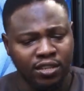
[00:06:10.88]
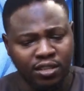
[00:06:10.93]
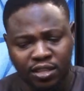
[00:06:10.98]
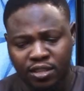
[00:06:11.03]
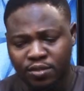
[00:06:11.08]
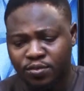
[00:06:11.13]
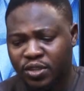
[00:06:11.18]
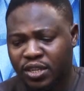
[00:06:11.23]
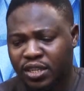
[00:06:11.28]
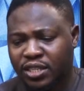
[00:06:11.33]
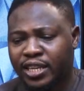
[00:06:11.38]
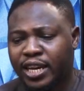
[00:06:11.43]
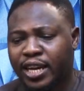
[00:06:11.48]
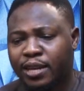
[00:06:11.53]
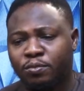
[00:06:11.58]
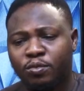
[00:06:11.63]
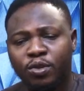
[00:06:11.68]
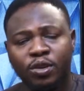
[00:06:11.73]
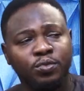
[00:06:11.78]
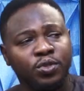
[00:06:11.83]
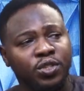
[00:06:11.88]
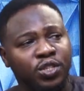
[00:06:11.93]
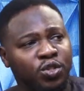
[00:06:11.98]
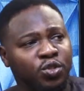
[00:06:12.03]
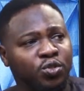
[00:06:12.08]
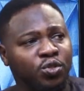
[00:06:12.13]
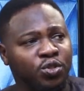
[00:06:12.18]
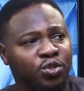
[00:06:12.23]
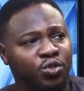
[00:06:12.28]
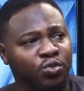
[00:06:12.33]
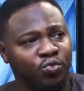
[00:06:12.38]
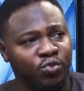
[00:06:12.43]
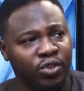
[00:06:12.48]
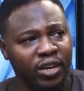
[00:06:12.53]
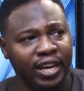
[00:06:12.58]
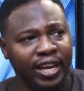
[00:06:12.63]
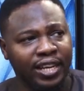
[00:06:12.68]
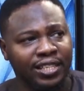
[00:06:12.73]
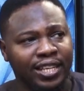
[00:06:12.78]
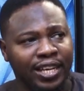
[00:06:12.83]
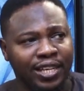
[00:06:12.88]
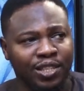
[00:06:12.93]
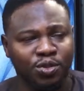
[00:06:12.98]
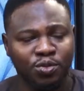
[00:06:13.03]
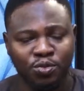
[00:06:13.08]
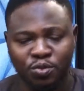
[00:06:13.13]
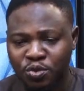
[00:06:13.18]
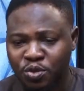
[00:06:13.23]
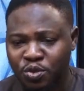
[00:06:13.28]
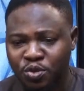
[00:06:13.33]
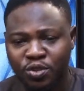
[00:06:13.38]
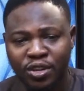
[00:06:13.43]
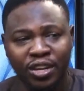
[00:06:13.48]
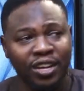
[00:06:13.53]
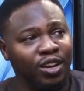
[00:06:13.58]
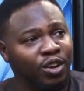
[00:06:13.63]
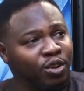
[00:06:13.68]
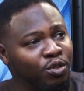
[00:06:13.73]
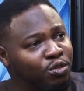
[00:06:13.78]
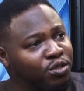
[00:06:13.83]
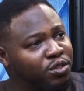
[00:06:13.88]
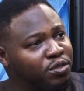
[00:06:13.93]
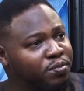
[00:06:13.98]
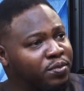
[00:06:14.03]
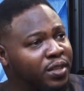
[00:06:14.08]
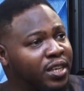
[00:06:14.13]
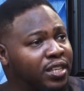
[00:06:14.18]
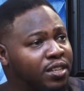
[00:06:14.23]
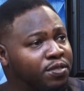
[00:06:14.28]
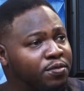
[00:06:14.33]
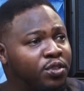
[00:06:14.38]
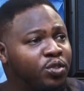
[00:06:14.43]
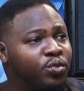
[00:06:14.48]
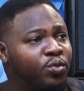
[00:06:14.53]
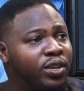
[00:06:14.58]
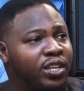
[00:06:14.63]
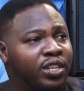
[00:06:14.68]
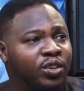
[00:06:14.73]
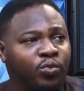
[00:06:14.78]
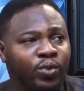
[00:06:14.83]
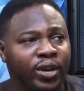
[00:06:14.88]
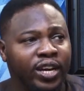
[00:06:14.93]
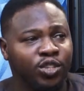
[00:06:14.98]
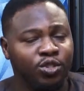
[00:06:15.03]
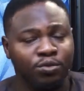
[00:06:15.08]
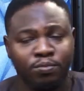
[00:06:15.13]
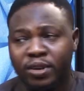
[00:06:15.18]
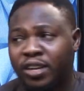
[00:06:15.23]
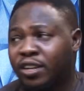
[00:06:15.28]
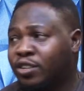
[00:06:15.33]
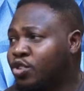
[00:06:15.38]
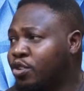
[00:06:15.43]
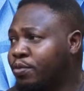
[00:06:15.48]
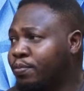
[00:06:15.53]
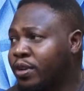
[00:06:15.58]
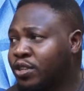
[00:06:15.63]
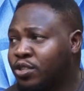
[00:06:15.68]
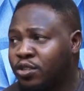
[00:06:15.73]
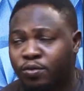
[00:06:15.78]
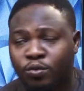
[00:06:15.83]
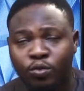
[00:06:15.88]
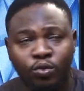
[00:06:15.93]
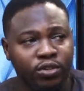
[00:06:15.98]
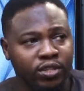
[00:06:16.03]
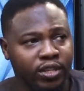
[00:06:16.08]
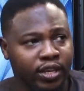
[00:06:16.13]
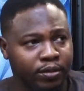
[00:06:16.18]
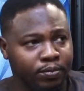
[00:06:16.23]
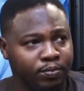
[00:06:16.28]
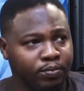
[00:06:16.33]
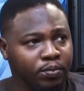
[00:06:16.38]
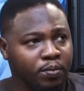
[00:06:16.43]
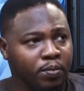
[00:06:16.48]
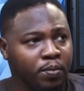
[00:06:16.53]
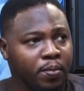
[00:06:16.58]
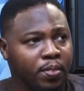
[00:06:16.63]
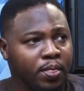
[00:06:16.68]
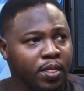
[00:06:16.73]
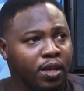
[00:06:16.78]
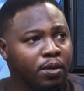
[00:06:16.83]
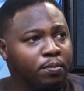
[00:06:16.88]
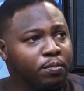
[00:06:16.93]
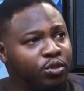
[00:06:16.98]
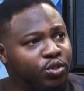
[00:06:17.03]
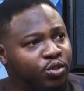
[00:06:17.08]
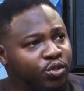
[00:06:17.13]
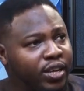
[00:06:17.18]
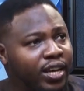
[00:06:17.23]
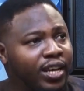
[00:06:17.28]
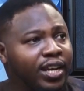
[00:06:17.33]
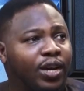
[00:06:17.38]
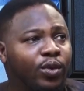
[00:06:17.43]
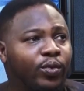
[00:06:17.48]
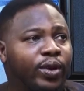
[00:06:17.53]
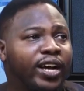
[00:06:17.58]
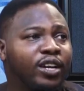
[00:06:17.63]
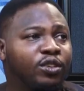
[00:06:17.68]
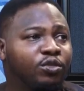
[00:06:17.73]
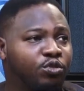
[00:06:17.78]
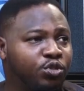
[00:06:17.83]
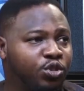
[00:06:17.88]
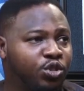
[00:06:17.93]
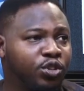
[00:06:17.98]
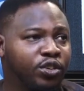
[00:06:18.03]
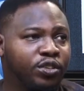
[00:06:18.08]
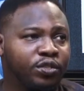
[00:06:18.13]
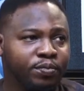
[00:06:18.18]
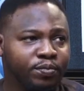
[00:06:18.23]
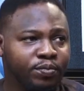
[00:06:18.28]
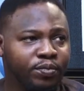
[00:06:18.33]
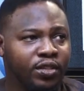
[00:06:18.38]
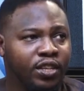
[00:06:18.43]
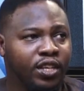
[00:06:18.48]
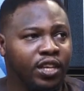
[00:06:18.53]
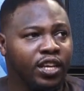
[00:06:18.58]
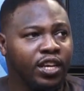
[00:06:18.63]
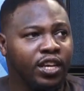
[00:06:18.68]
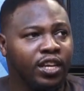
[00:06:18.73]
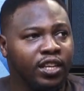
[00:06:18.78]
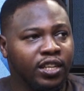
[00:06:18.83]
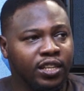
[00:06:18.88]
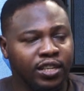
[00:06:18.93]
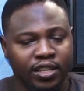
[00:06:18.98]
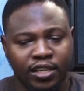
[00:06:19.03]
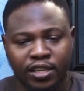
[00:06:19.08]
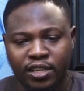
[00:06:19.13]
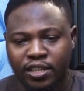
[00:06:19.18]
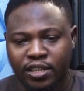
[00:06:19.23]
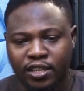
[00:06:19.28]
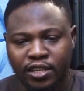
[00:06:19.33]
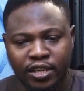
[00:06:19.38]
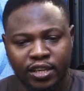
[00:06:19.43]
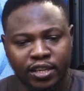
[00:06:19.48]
This is even a time where we need to also realize that, you know, alone, individually, we are mere droplets of water, but together we are an ocean. The